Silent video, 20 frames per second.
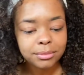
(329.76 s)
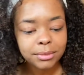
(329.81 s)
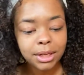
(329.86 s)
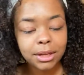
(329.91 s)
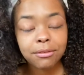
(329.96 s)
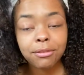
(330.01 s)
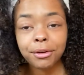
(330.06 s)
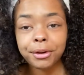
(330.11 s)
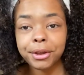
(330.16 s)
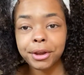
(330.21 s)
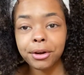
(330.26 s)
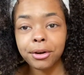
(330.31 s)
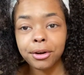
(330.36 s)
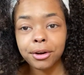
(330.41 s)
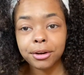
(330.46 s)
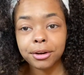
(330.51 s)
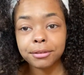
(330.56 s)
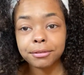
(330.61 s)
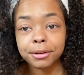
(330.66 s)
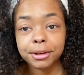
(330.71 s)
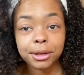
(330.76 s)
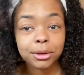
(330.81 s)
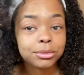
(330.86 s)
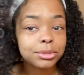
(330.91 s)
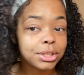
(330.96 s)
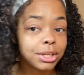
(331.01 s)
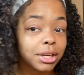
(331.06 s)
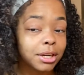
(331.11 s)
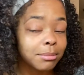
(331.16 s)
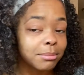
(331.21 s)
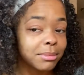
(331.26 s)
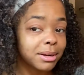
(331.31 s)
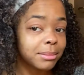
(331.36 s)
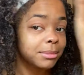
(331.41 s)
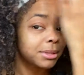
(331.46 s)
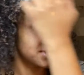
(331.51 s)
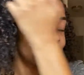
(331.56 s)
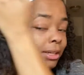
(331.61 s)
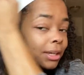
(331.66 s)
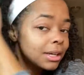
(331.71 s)
for your girl, for your single
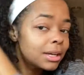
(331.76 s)
mama,